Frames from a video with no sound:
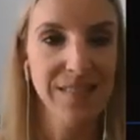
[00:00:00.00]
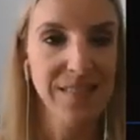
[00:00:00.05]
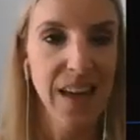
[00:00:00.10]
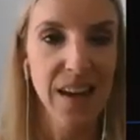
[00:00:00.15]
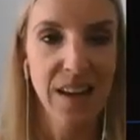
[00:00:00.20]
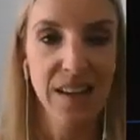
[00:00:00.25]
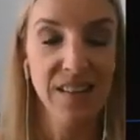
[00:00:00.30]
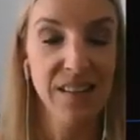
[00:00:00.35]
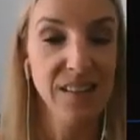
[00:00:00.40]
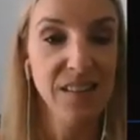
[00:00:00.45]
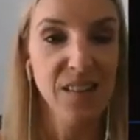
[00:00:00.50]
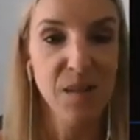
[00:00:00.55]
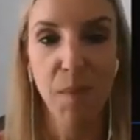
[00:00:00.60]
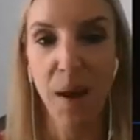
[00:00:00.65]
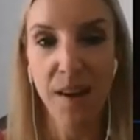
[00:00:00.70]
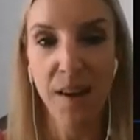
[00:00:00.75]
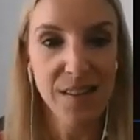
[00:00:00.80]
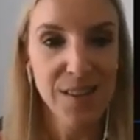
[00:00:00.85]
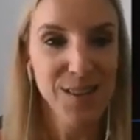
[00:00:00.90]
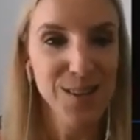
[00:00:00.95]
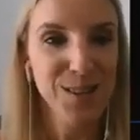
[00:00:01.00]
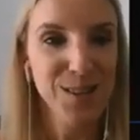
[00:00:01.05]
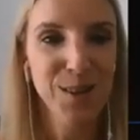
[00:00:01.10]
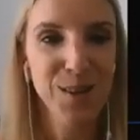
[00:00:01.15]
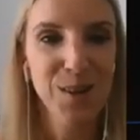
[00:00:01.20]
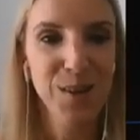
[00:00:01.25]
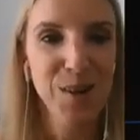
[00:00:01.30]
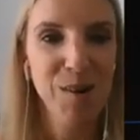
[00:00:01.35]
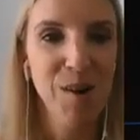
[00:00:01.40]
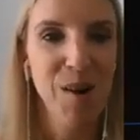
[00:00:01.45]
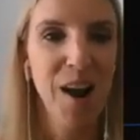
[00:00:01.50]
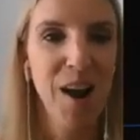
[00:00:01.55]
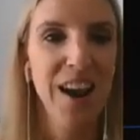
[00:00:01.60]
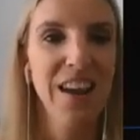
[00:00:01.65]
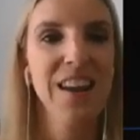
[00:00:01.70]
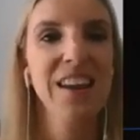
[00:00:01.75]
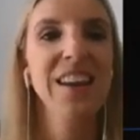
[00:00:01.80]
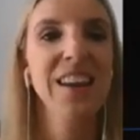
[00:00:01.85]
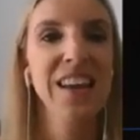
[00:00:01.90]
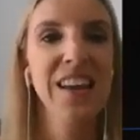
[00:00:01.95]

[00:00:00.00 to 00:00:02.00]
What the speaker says: set in cement, right?